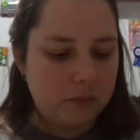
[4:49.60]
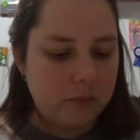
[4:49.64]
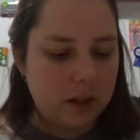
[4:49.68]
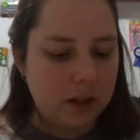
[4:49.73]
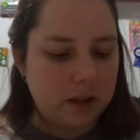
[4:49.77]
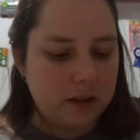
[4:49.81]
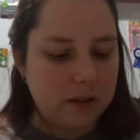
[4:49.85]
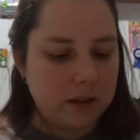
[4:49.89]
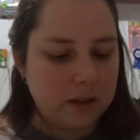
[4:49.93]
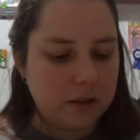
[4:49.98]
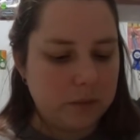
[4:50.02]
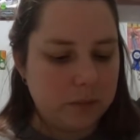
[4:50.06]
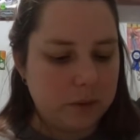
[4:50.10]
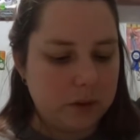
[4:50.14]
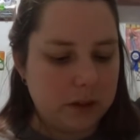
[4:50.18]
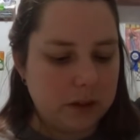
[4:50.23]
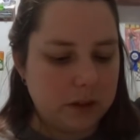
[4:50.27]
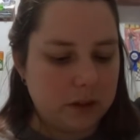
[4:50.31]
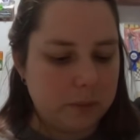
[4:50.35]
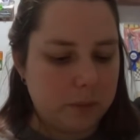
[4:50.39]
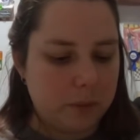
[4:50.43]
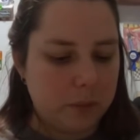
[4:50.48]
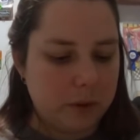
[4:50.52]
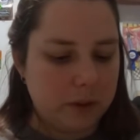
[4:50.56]
and this one
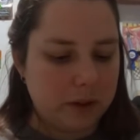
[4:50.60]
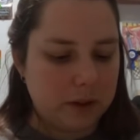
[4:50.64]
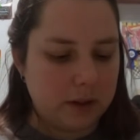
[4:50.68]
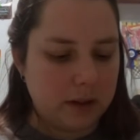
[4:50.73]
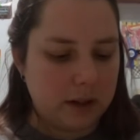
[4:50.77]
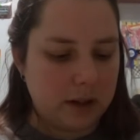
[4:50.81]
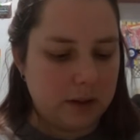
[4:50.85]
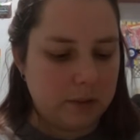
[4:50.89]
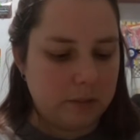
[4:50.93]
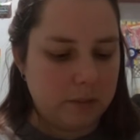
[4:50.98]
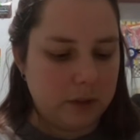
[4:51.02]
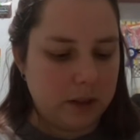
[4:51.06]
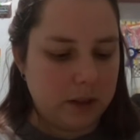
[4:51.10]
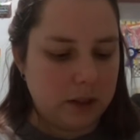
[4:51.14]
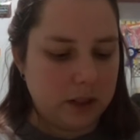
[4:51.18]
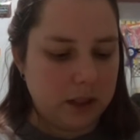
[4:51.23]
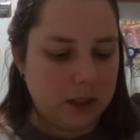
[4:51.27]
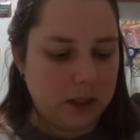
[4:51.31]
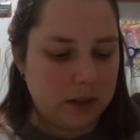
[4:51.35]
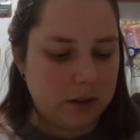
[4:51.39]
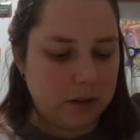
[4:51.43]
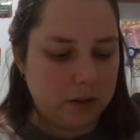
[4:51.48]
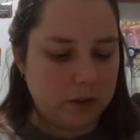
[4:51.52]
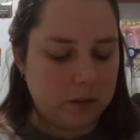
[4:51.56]
is 0.9
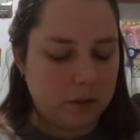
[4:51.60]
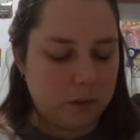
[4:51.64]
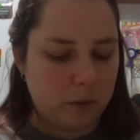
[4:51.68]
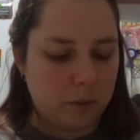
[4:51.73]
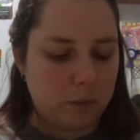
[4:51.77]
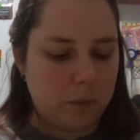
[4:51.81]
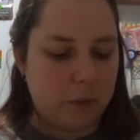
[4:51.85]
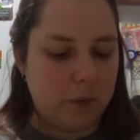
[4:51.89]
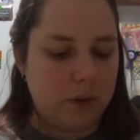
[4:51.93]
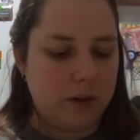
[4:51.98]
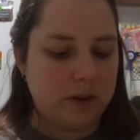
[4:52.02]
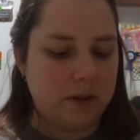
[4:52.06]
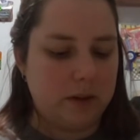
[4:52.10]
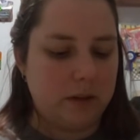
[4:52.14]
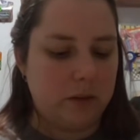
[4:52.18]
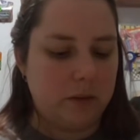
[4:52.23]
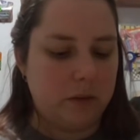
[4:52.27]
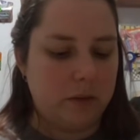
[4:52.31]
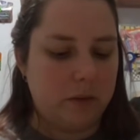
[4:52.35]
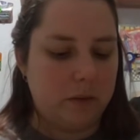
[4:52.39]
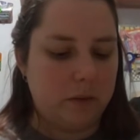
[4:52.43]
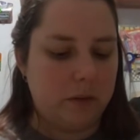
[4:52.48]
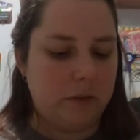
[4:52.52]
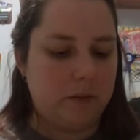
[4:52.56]
milliliters or
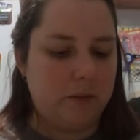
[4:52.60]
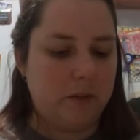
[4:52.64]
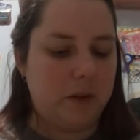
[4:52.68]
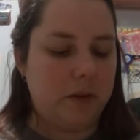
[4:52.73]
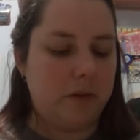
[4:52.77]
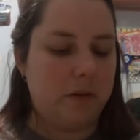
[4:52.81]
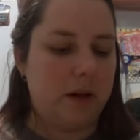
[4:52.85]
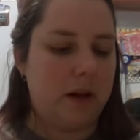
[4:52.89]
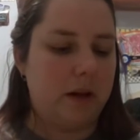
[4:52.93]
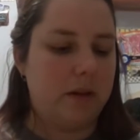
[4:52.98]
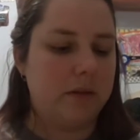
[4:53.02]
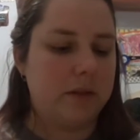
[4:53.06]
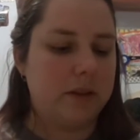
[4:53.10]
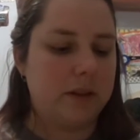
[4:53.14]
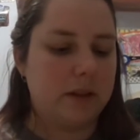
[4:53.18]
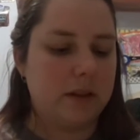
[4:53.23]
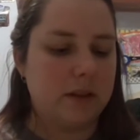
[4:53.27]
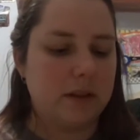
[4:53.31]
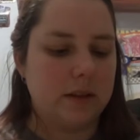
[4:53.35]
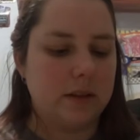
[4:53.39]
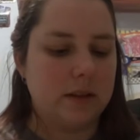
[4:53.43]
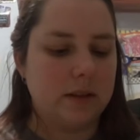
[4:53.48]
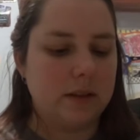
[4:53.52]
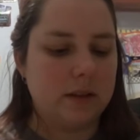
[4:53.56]
0.03 fluid
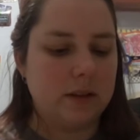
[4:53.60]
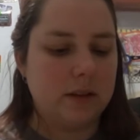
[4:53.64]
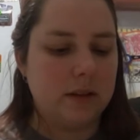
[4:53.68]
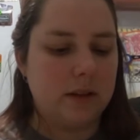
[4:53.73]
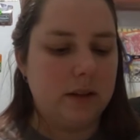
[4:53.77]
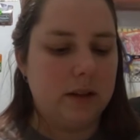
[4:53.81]
ounces.